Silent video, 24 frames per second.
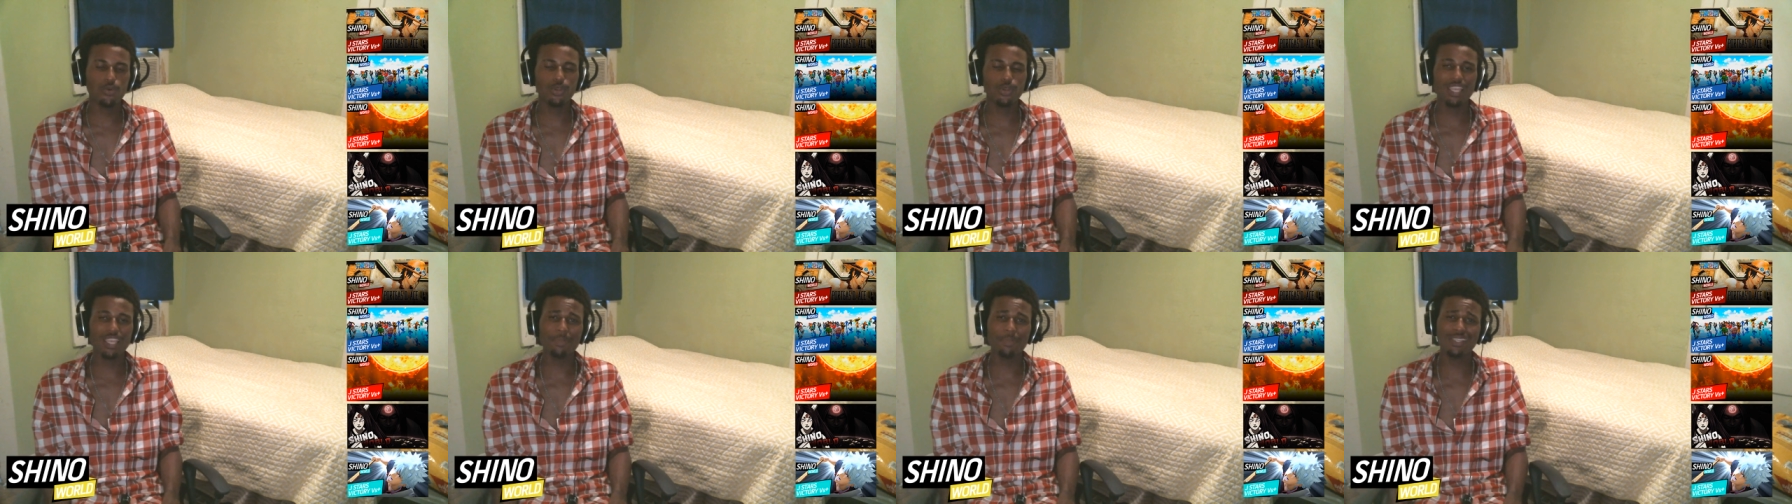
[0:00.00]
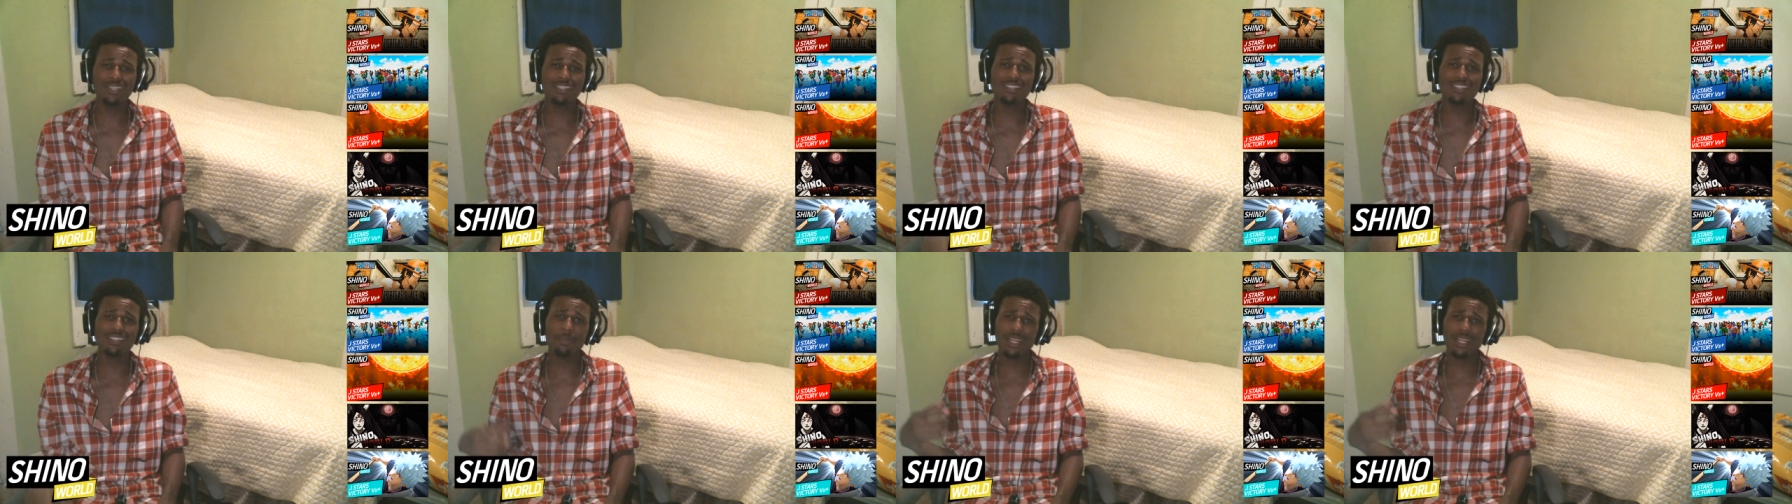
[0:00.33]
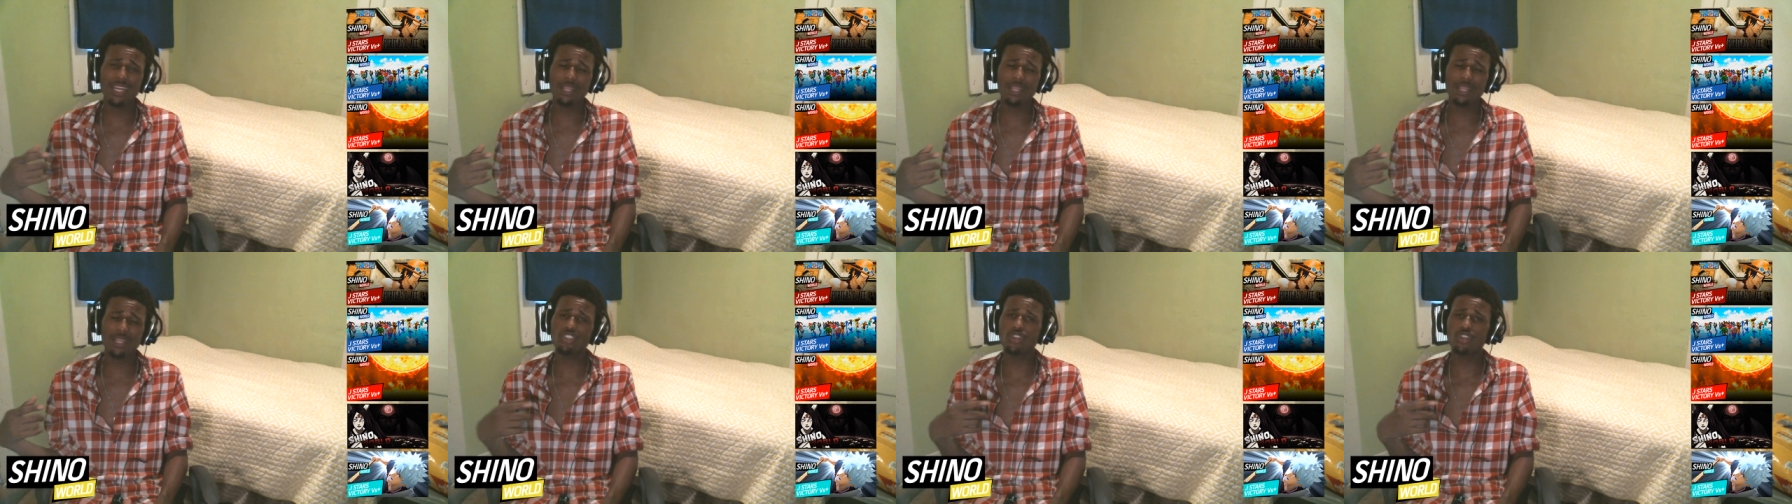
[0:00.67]
With that being said, my
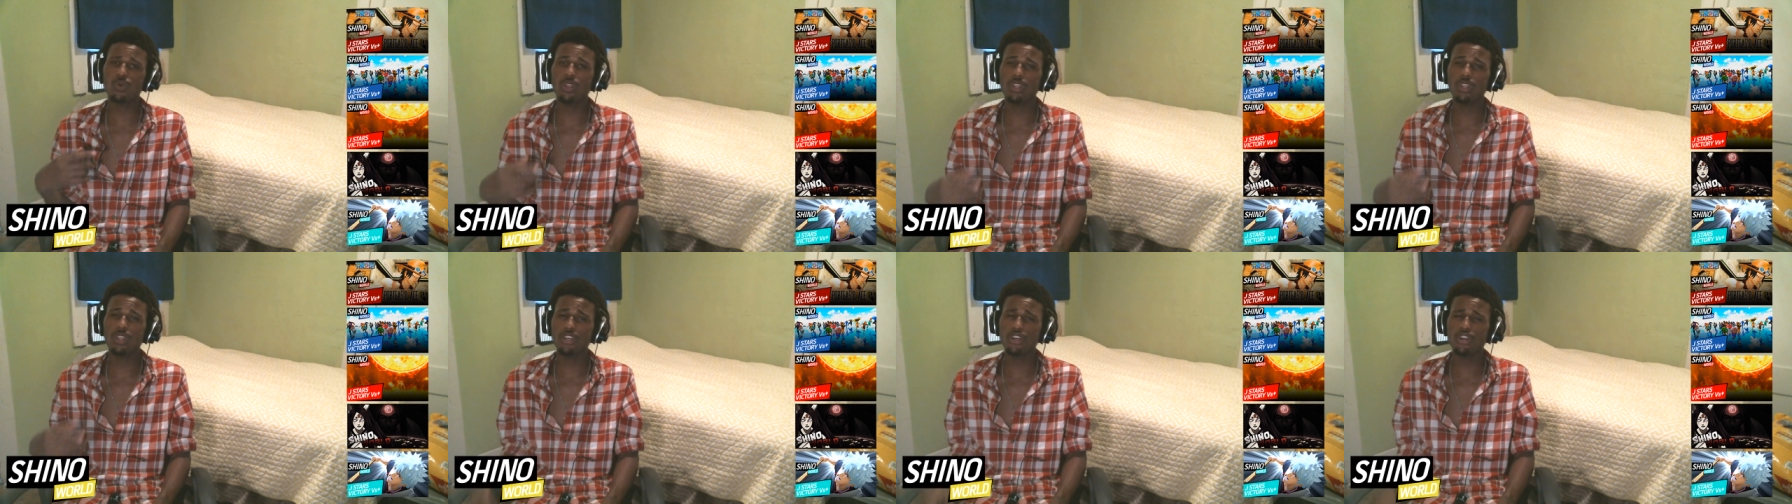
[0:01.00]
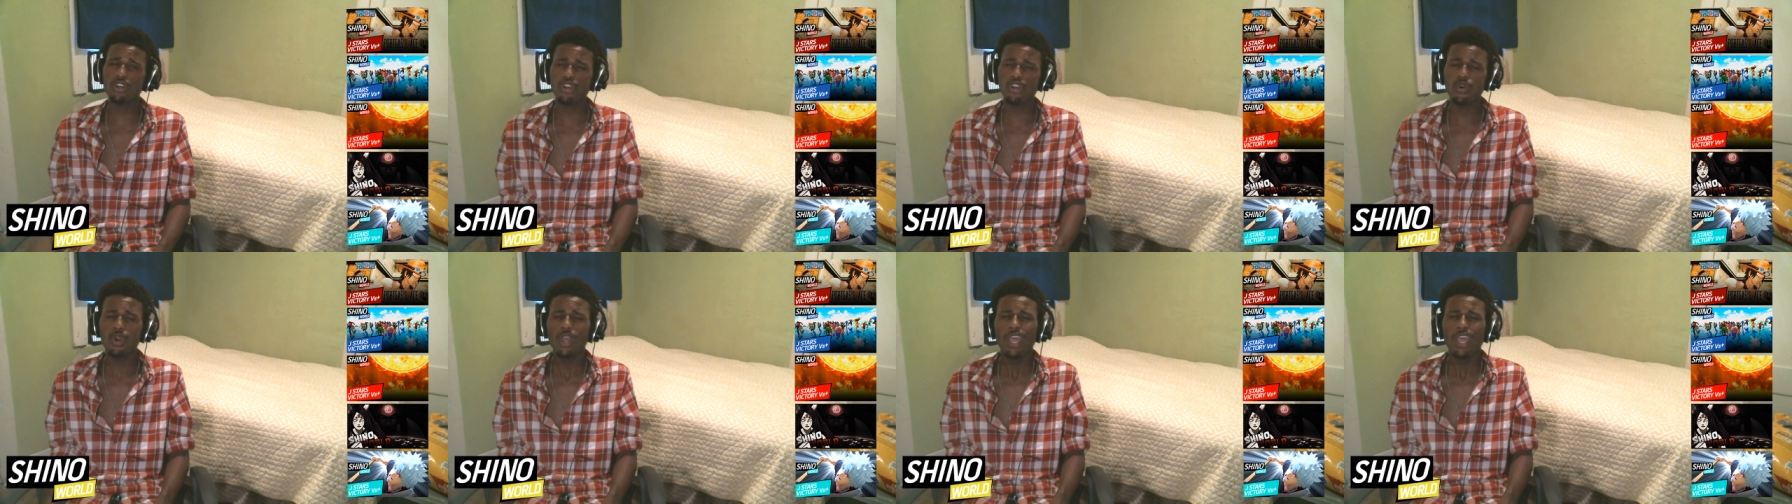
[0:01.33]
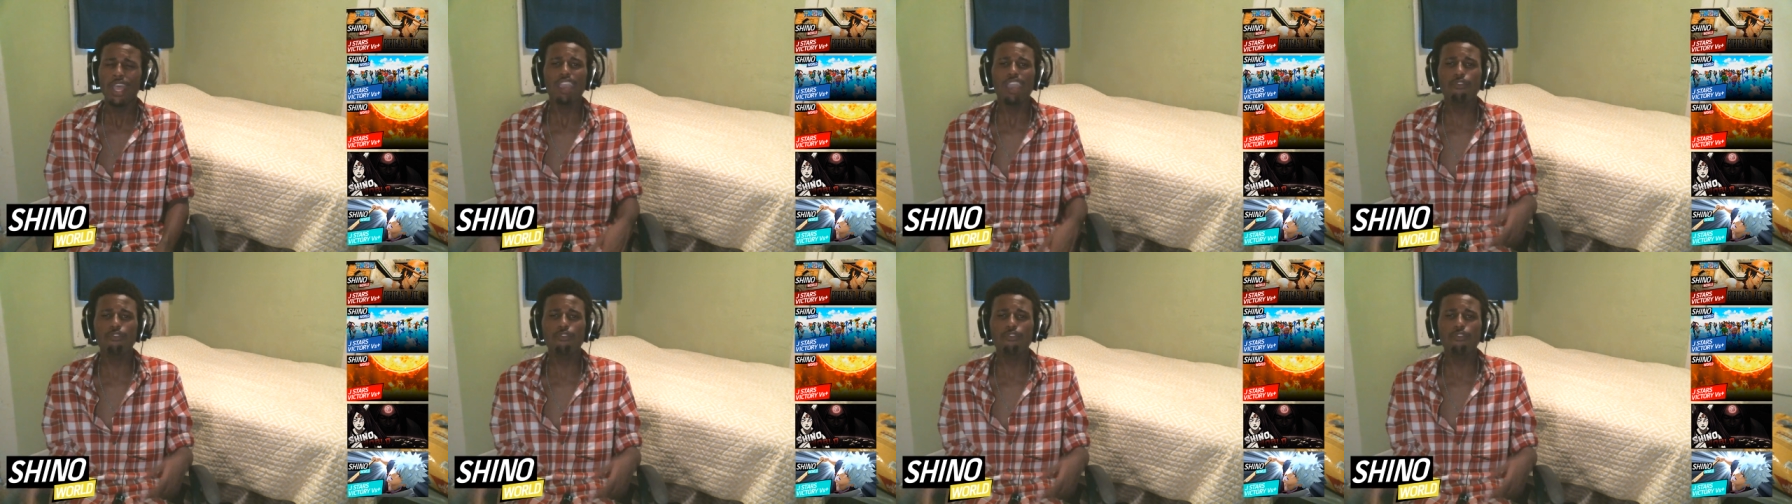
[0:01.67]
name is Shino Olagogo.